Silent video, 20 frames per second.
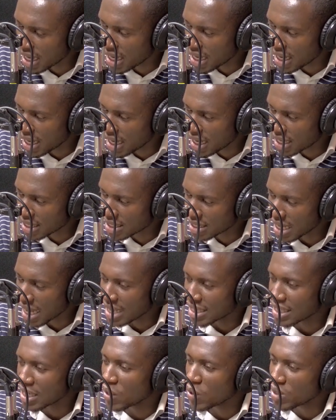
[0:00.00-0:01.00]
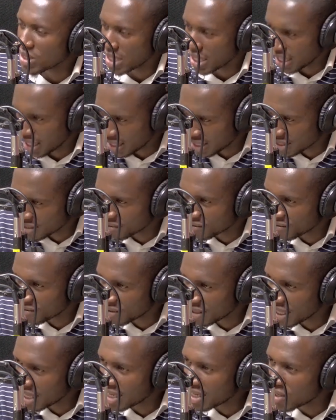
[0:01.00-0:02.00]
at as an alternative.
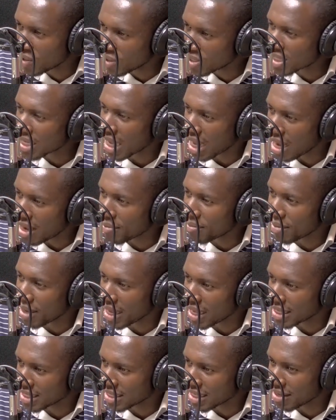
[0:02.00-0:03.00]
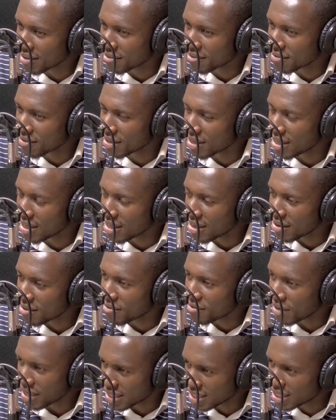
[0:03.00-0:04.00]
They don't come as a
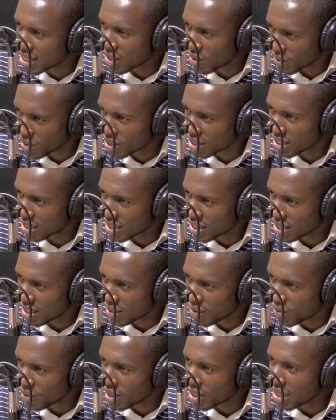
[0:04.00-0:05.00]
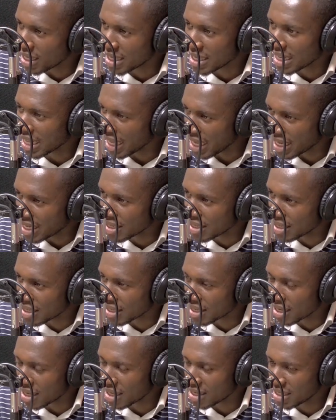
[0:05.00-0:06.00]
first thought in
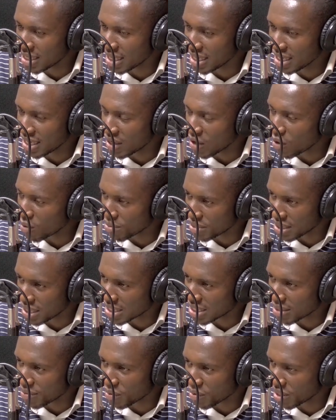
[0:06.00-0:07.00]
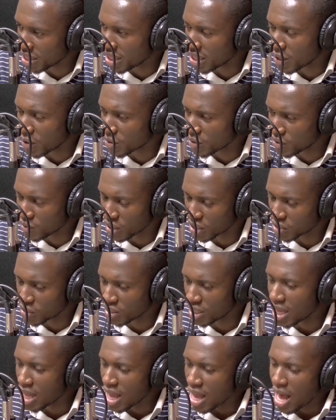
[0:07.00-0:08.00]
any home setup or any construction.